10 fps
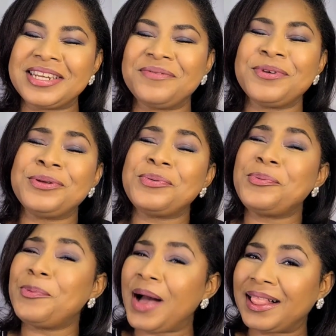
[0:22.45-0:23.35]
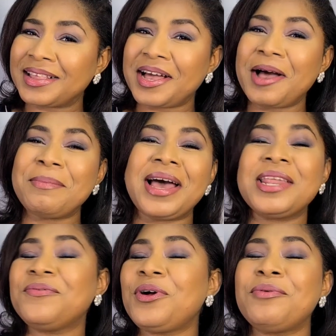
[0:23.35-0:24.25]
If you're new, welcome. And
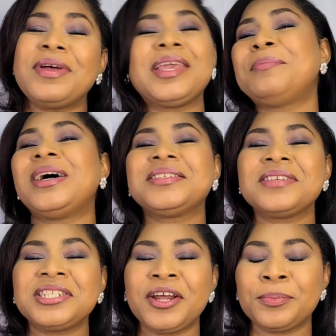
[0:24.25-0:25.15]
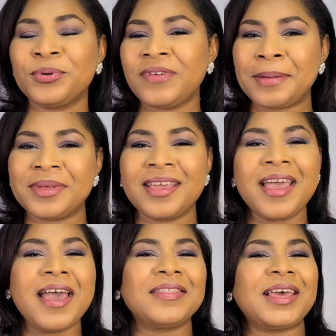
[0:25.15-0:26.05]
if you're already a part of the SHERI-RFM family,
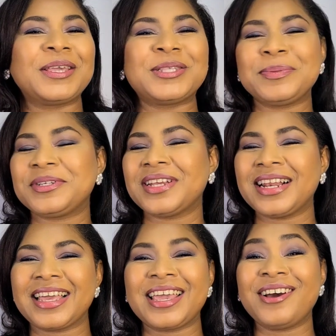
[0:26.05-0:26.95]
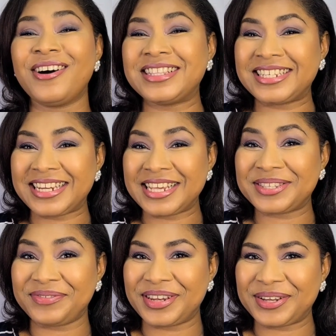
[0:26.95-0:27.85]
thank you so much for clicking on today's
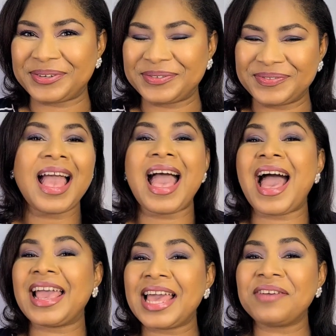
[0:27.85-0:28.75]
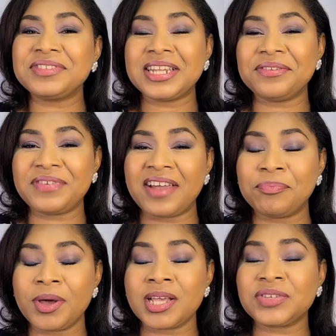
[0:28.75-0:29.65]
video. I have today 5
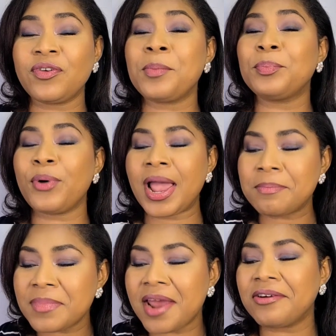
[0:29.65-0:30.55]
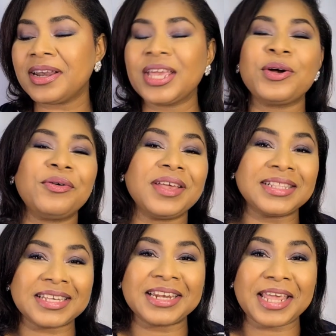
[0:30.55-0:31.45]
products from primarily Korean
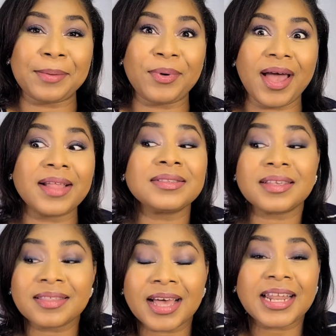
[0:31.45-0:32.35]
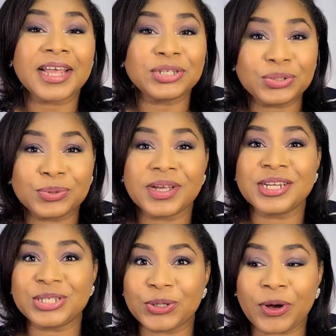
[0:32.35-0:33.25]
skincare brands that I do
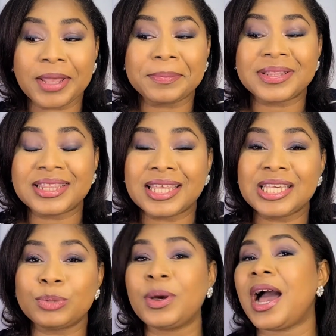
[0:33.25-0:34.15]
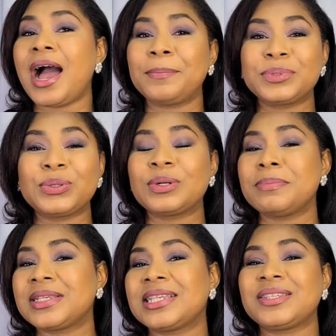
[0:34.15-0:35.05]
enjoy, but these were absolute
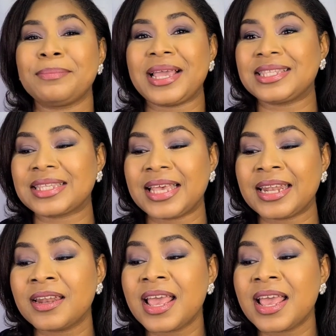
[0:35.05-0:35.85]
misses for my skin.